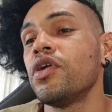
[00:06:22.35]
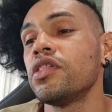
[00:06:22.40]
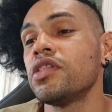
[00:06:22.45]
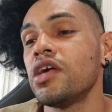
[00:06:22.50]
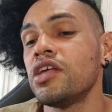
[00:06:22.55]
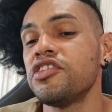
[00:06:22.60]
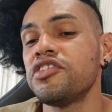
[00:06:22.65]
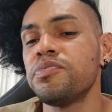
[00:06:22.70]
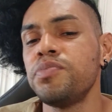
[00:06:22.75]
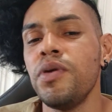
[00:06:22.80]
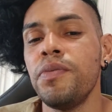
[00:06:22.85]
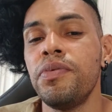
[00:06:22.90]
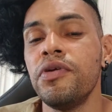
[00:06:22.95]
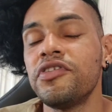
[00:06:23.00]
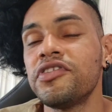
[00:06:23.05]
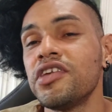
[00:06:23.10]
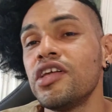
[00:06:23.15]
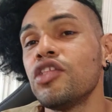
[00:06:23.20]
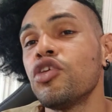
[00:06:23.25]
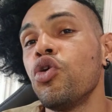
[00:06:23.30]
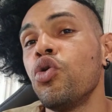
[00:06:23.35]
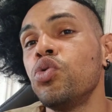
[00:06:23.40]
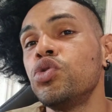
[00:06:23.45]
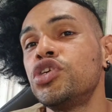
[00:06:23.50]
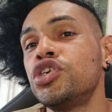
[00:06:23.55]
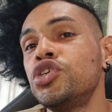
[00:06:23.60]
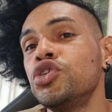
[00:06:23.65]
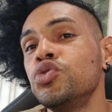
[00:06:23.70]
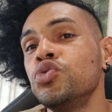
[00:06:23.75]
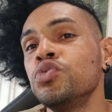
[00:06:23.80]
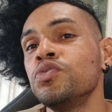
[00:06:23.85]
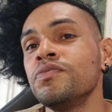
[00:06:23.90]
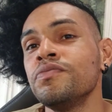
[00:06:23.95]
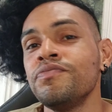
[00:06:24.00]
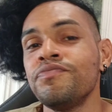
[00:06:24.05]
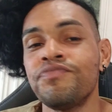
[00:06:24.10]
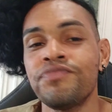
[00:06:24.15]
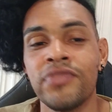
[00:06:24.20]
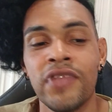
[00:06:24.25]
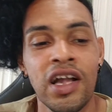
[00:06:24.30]
and then people still go through
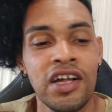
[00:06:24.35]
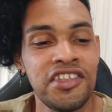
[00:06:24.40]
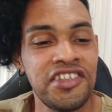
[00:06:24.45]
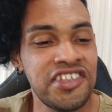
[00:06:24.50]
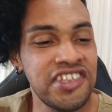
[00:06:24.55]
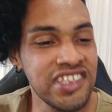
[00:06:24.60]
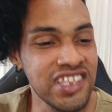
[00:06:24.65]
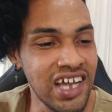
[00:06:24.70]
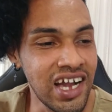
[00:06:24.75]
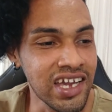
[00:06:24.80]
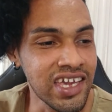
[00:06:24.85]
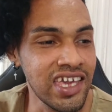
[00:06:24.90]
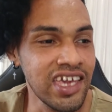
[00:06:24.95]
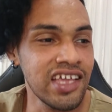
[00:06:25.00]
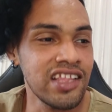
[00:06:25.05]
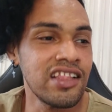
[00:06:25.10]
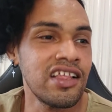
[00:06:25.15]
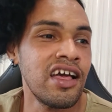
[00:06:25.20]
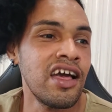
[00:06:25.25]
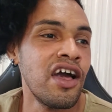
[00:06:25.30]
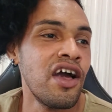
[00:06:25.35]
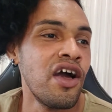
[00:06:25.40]
snacking,